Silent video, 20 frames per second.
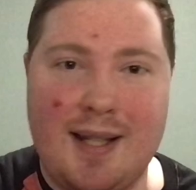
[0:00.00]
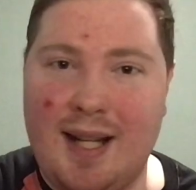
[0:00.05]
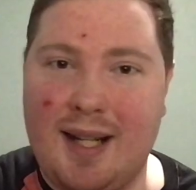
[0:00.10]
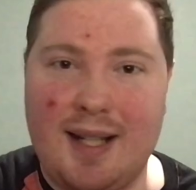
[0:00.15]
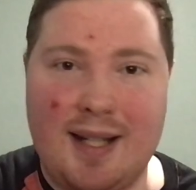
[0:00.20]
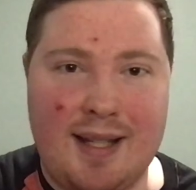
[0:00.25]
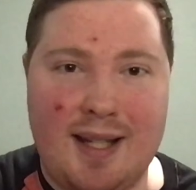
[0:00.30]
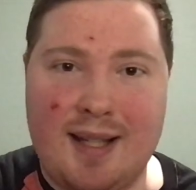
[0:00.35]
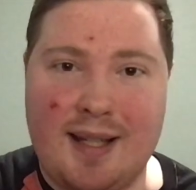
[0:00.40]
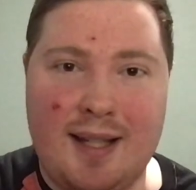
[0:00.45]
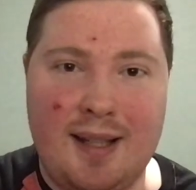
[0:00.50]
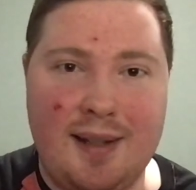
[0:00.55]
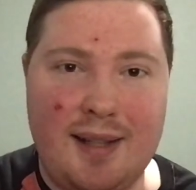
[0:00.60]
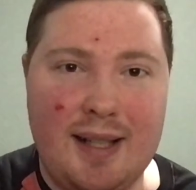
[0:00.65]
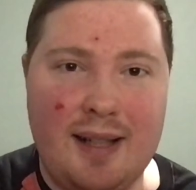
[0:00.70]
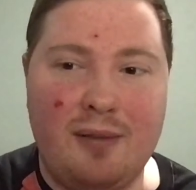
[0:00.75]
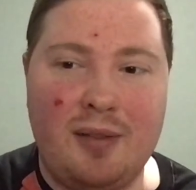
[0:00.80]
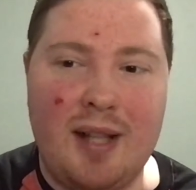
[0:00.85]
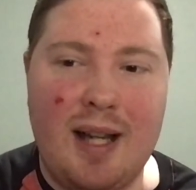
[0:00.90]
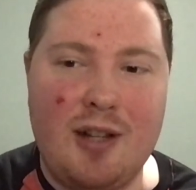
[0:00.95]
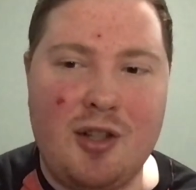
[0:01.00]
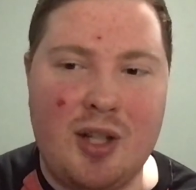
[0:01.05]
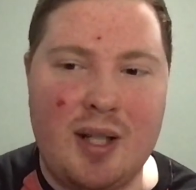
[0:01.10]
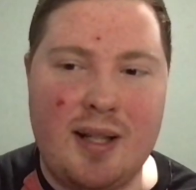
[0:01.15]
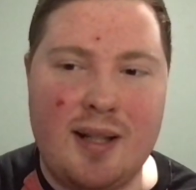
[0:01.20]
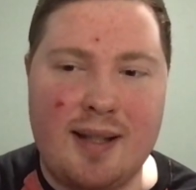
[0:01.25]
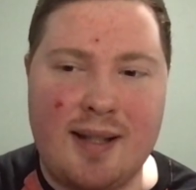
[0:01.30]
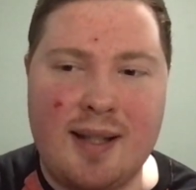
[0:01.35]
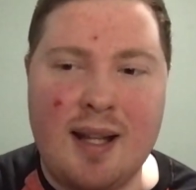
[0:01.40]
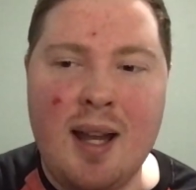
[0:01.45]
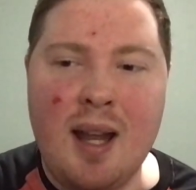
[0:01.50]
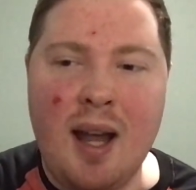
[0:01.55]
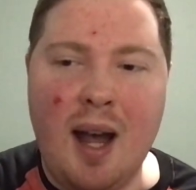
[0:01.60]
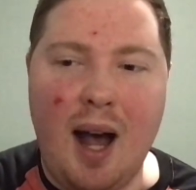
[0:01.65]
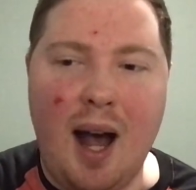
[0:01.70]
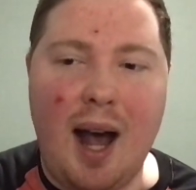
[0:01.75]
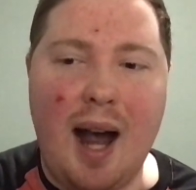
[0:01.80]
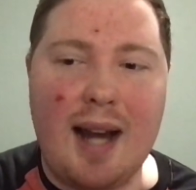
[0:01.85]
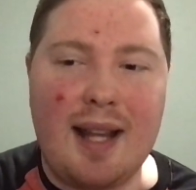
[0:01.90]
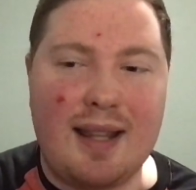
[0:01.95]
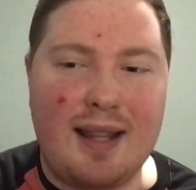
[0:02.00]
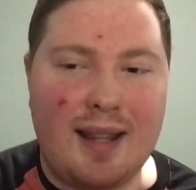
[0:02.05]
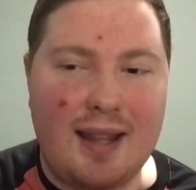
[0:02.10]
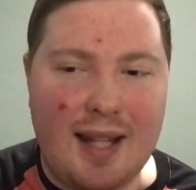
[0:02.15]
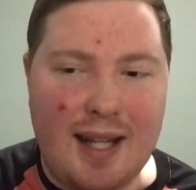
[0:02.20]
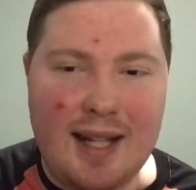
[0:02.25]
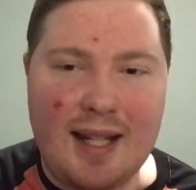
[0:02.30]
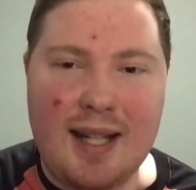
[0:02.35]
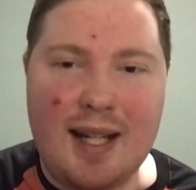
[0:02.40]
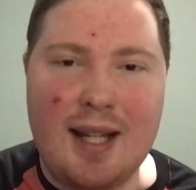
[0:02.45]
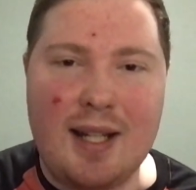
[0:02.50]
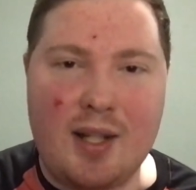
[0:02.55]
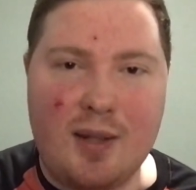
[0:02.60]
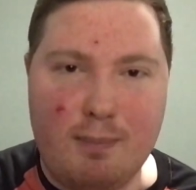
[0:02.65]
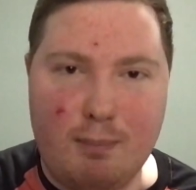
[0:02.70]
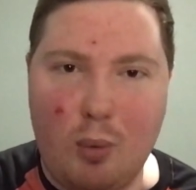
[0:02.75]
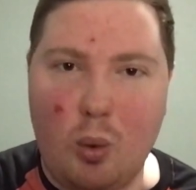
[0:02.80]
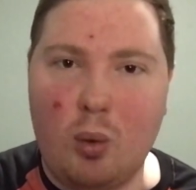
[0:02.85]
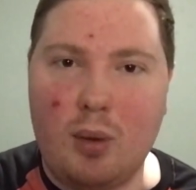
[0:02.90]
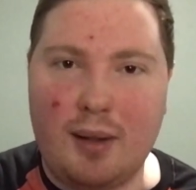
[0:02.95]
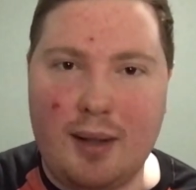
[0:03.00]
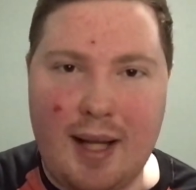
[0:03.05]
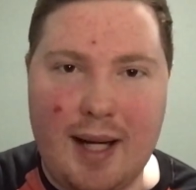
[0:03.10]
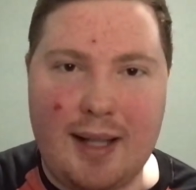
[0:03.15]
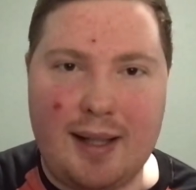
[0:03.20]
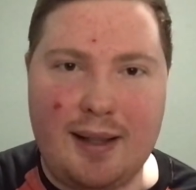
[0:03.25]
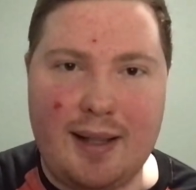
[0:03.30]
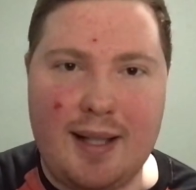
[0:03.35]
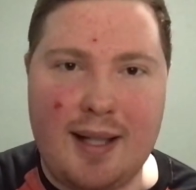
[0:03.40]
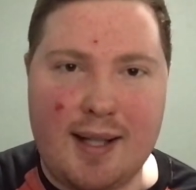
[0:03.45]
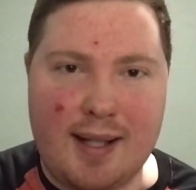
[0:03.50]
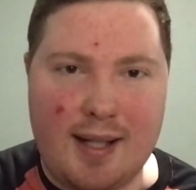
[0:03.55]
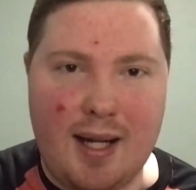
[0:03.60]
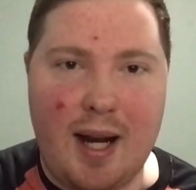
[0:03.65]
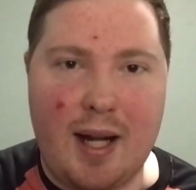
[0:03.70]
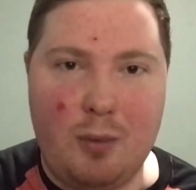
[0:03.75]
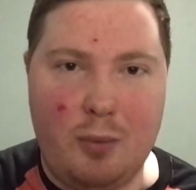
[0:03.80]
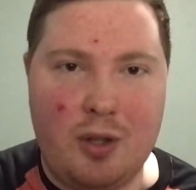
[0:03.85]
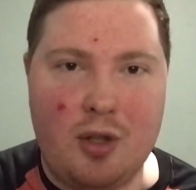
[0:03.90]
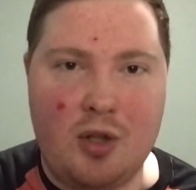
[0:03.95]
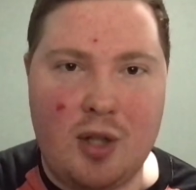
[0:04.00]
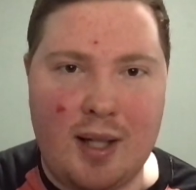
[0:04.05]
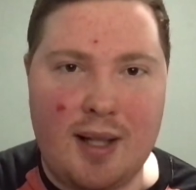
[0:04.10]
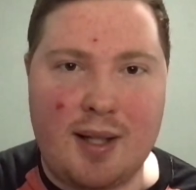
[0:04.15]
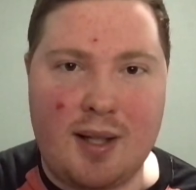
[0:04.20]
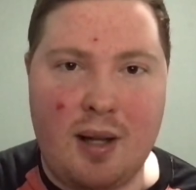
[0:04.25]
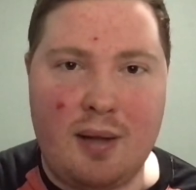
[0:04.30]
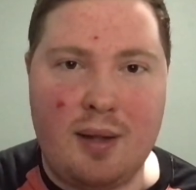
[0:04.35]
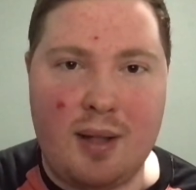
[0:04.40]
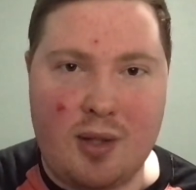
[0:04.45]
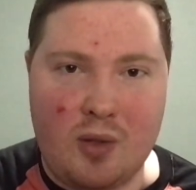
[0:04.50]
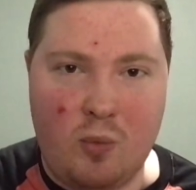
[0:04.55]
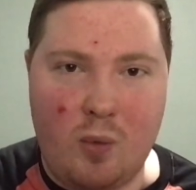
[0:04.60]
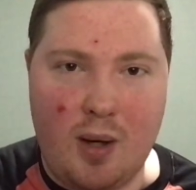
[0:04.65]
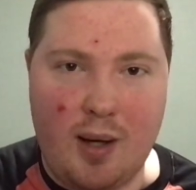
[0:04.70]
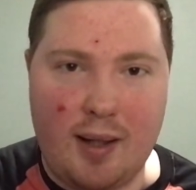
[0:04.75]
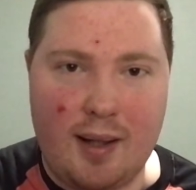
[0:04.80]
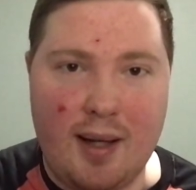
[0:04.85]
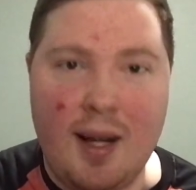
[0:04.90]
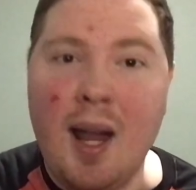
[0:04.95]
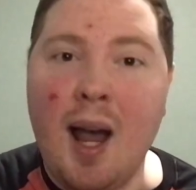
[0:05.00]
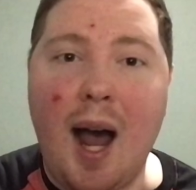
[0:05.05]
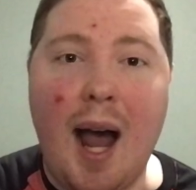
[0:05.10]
that exist in League of Legends, I think it's more likely to side with Jinx on this one.